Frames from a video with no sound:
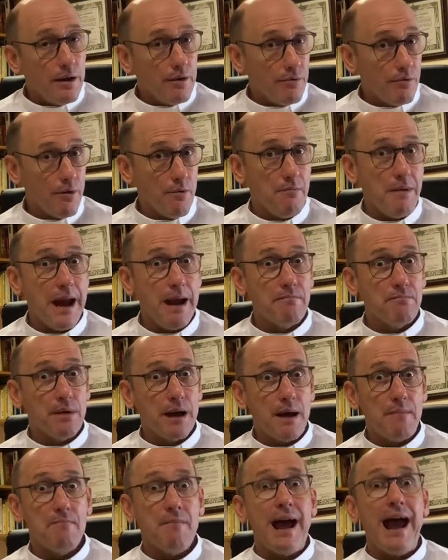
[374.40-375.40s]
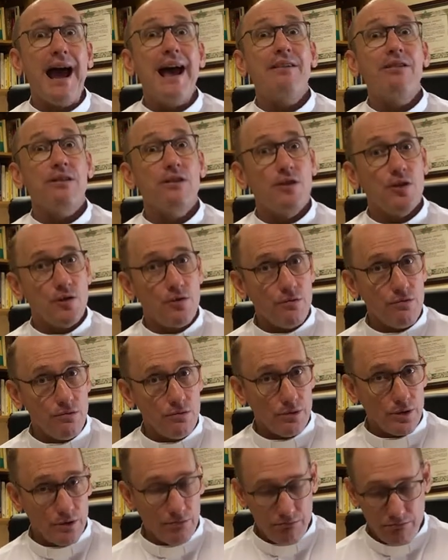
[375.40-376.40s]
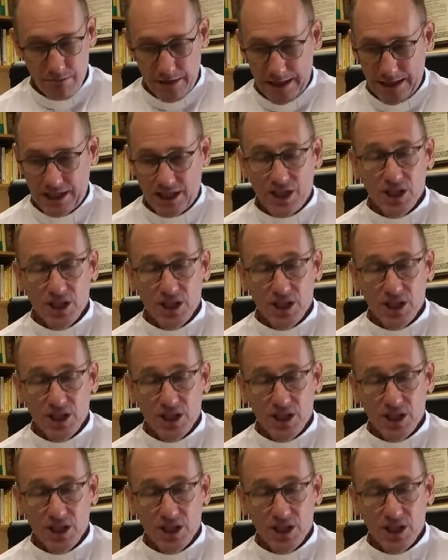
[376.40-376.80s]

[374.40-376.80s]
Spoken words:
Remember, Matthew is